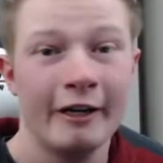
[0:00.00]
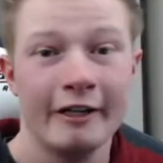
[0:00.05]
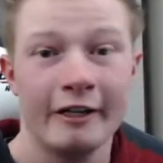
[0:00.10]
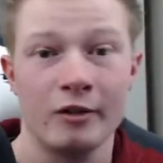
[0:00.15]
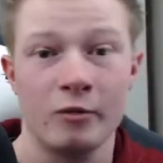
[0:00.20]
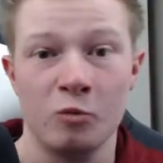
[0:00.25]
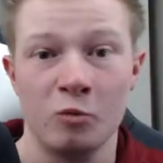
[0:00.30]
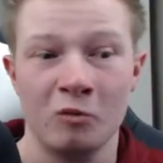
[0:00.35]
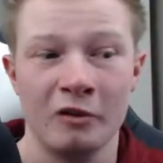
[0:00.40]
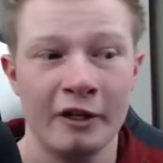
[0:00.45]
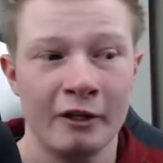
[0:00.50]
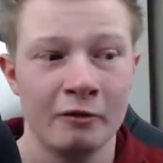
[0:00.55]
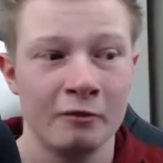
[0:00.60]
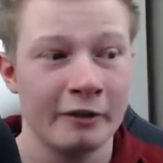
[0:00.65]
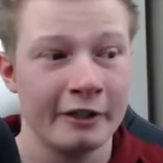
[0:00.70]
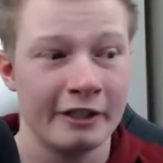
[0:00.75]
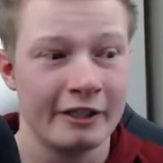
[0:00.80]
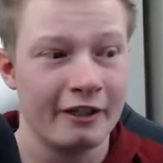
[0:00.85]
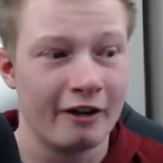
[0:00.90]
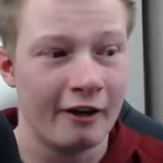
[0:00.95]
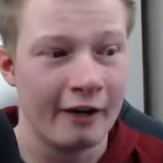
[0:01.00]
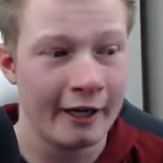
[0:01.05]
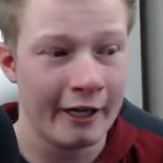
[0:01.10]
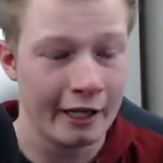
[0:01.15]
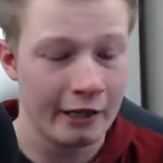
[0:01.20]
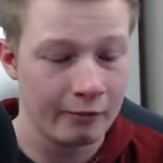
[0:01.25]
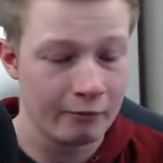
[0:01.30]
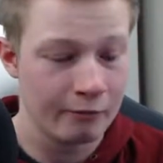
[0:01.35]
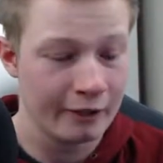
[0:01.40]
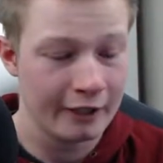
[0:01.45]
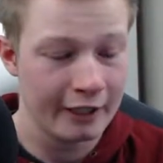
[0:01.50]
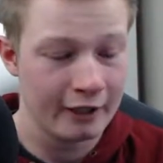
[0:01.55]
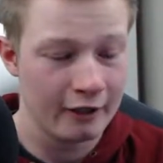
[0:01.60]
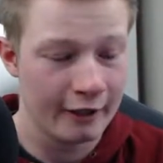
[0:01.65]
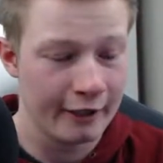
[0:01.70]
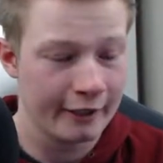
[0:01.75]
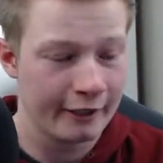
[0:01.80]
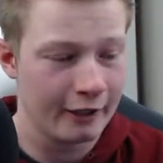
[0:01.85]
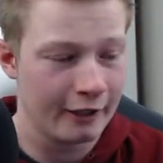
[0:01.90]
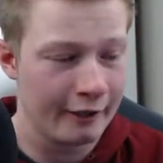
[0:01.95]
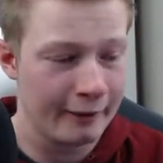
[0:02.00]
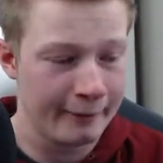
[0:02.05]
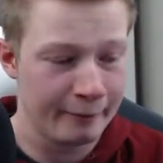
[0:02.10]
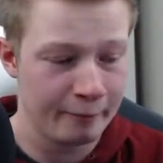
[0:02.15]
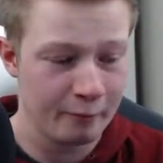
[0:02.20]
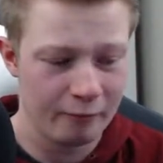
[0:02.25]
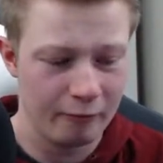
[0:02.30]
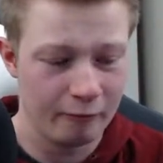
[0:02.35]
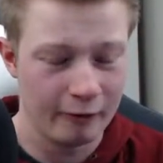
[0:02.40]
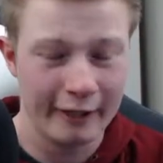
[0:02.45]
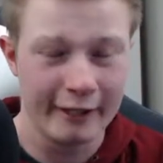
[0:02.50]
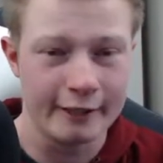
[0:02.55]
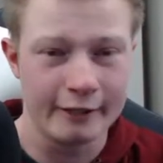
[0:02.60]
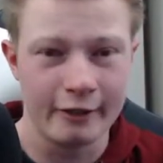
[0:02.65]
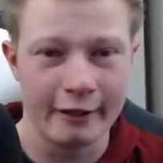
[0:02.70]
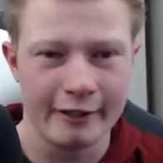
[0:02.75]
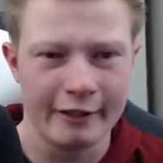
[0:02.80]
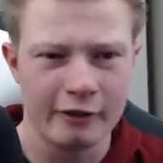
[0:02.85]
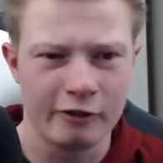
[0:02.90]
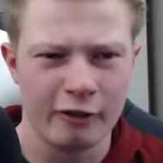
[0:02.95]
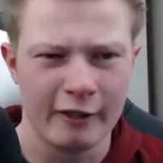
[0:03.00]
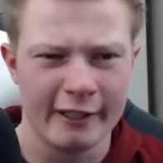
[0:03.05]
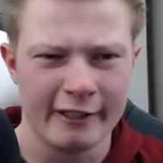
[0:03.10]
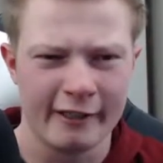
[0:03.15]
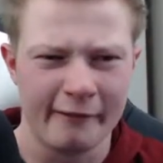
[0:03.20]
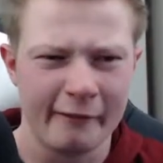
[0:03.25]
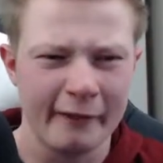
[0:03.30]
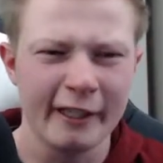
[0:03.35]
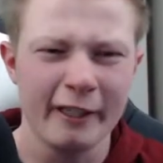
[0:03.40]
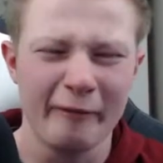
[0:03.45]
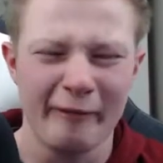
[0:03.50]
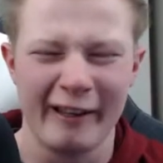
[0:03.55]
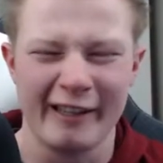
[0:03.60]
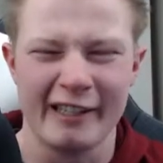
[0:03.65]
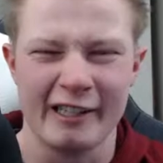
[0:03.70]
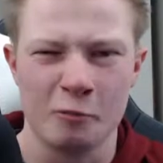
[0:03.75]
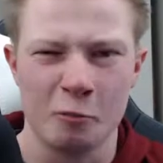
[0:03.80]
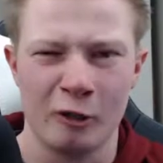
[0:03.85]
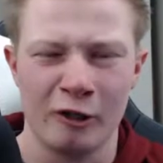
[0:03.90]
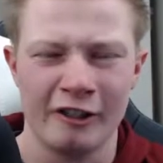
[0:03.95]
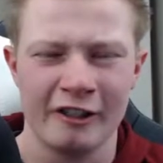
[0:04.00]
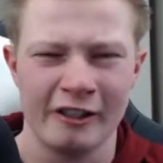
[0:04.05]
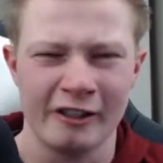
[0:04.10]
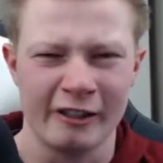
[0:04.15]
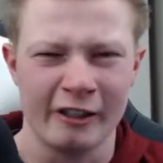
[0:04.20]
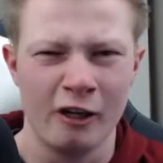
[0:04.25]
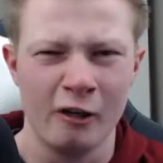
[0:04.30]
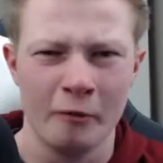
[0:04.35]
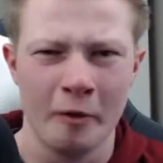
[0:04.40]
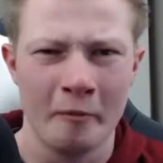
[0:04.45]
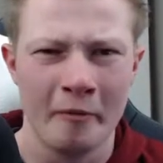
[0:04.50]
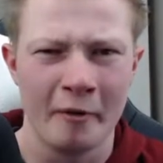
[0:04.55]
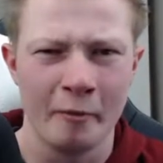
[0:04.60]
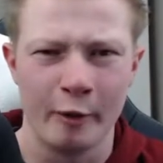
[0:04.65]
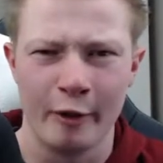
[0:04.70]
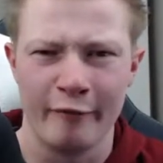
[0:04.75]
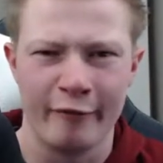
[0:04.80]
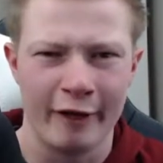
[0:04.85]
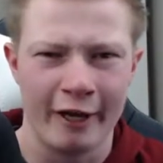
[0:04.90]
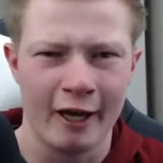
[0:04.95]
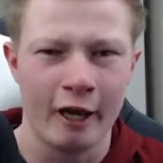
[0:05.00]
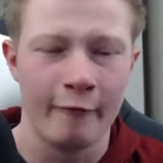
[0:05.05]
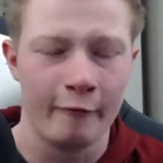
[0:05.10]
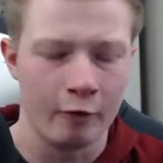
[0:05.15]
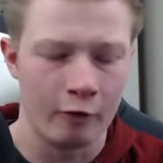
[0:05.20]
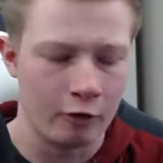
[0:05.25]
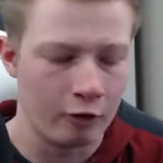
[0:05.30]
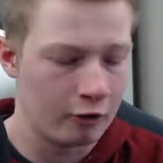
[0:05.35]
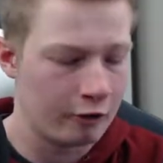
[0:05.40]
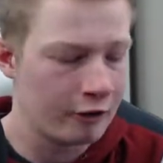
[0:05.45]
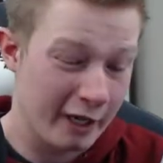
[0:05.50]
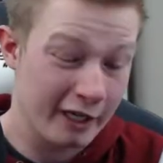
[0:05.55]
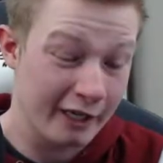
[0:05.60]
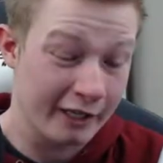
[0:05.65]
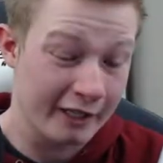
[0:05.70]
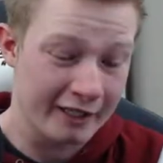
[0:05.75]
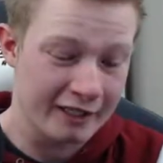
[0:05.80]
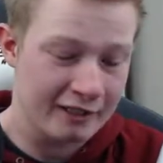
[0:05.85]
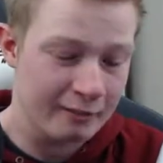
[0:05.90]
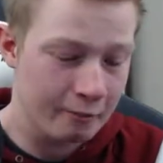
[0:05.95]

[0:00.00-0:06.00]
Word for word: red as well, which I really like. I'm really excited to try this. I think I've had this one. I can't remember if I have or not. We're gonna